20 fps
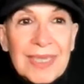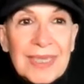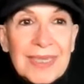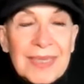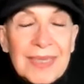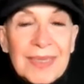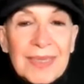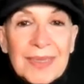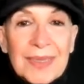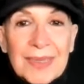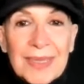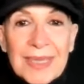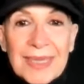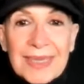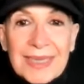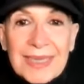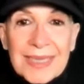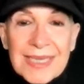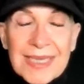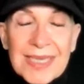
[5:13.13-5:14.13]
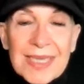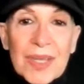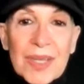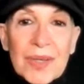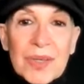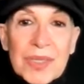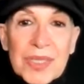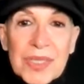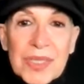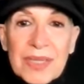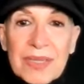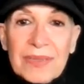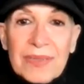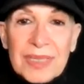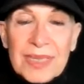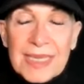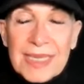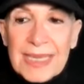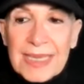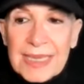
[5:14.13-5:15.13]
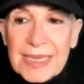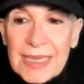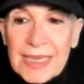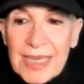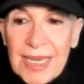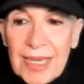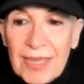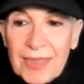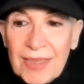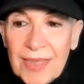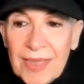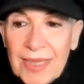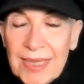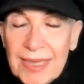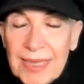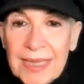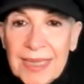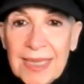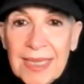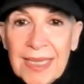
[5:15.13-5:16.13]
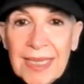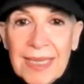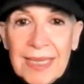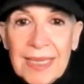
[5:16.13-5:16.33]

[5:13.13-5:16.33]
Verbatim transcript: you know, like this notion of an integrity.